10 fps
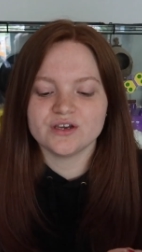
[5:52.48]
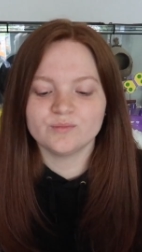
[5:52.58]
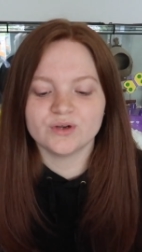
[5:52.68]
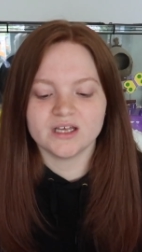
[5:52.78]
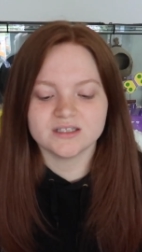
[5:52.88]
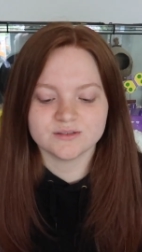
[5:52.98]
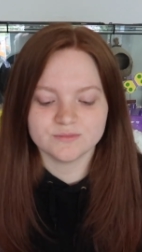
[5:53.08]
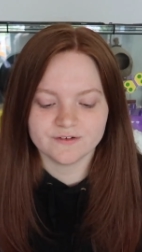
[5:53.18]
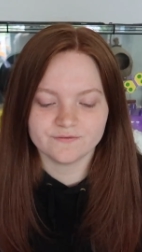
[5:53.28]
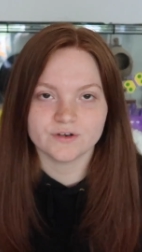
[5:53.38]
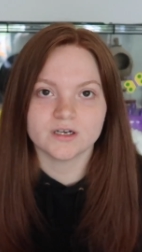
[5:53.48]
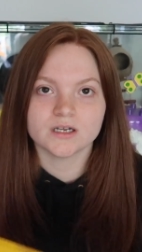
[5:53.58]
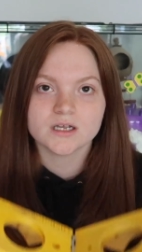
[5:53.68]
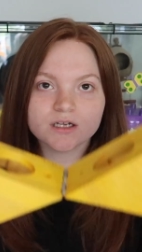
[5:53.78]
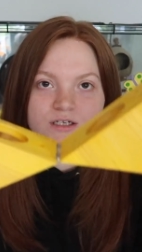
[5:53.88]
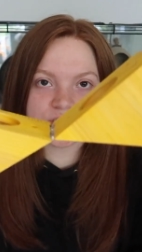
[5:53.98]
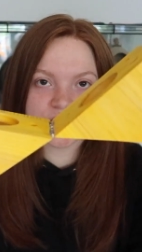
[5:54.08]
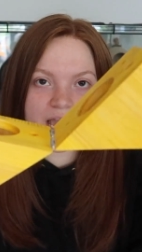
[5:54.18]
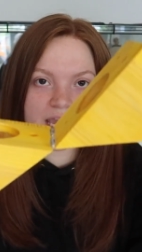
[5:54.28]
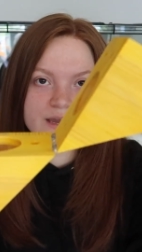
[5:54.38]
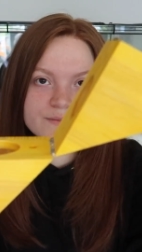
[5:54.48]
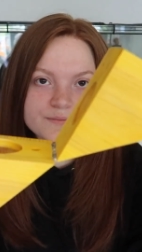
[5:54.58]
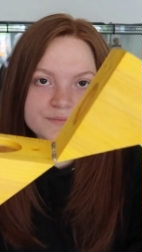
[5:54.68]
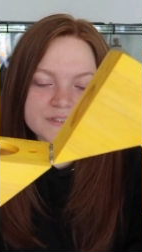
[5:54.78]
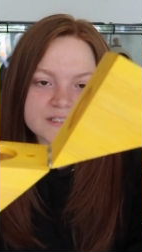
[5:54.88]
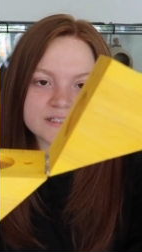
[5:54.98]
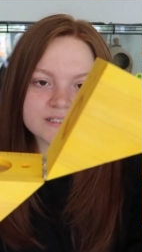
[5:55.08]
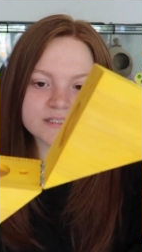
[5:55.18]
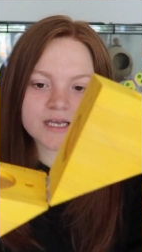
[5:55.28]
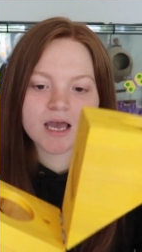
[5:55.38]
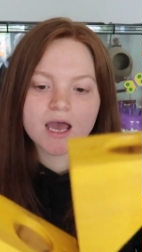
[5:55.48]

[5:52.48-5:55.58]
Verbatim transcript: you can put it in some different shapes